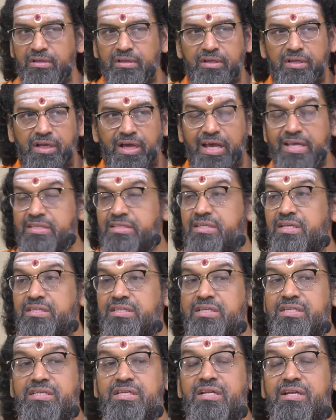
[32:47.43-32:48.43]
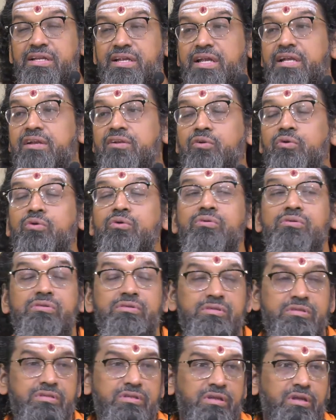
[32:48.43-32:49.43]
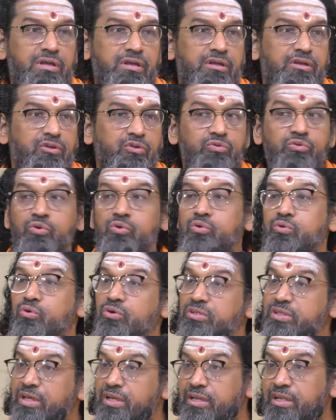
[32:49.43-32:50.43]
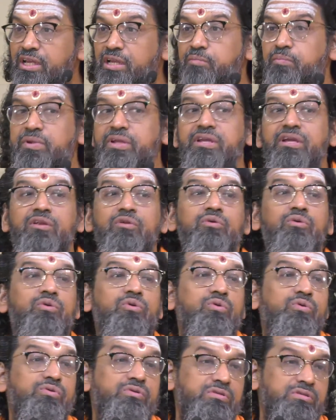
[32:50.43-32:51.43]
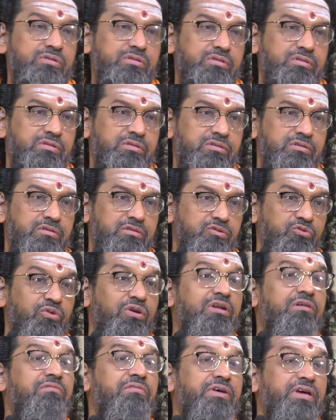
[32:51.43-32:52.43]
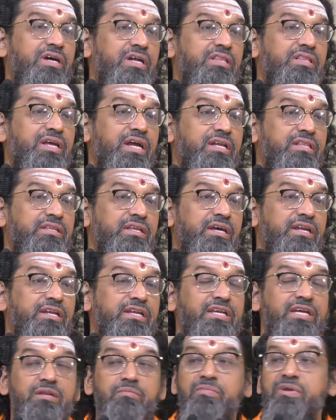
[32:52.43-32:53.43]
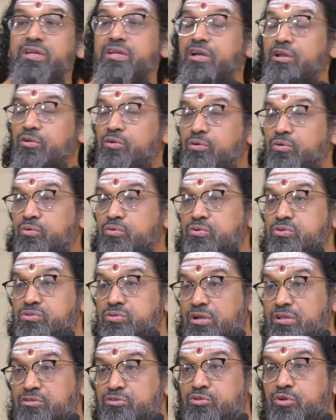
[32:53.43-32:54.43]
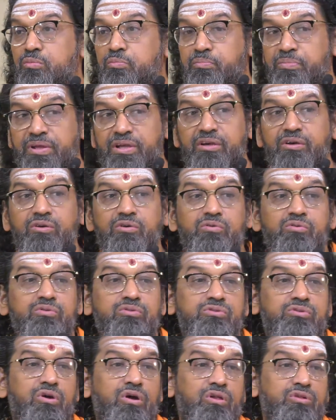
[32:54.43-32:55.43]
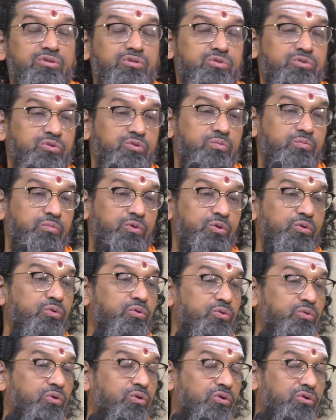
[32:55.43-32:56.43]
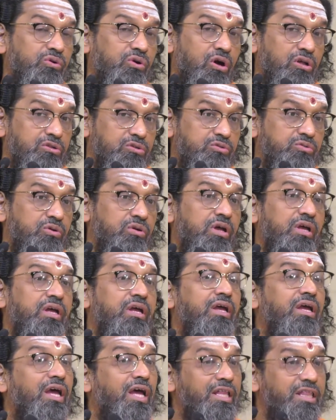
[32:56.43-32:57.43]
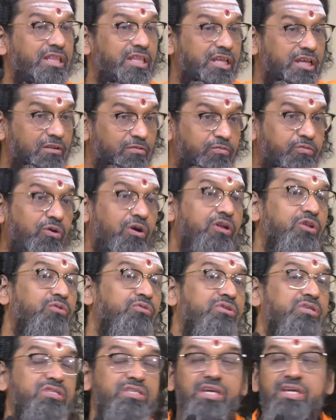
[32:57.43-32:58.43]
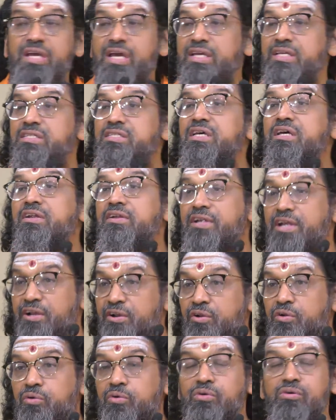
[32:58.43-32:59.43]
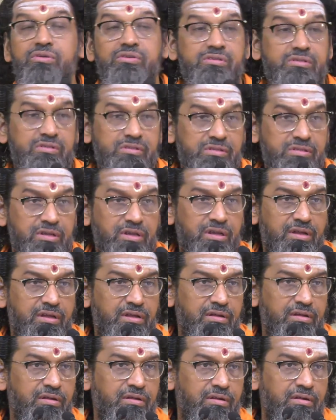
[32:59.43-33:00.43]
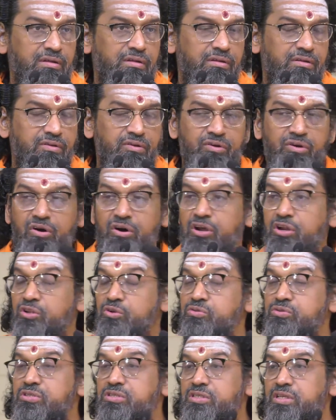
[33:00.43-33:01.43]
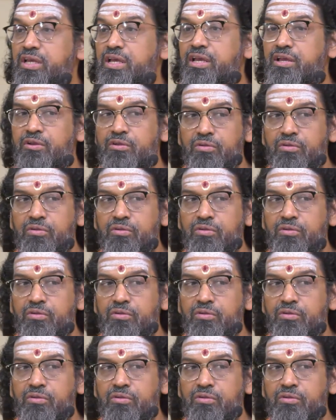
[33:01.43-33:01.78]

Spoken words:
I say this is a red rose. You know there can be yellow rose. You are aware that there can be yellow rose also, pink rose also, blue rose also, and therefore you say it's a red rose. Or you say, he